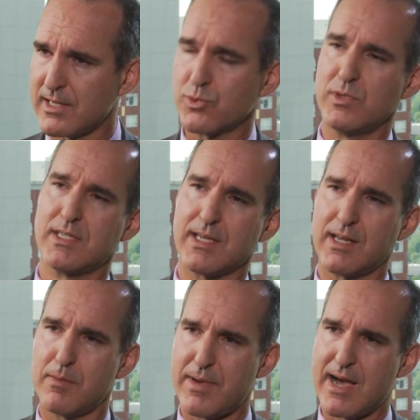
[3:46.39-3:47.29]
It's
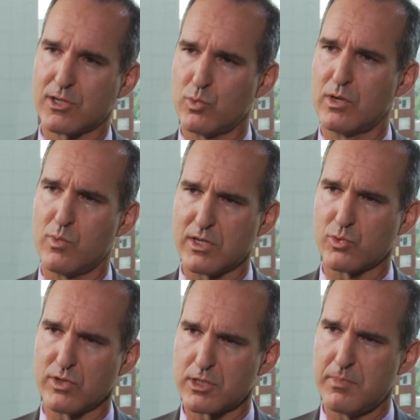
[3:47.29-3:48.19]
resetting it back to where it was
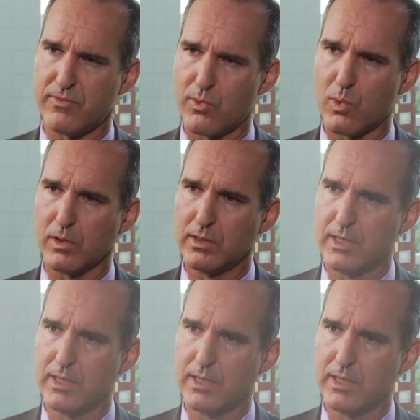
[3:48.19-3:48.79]
once before.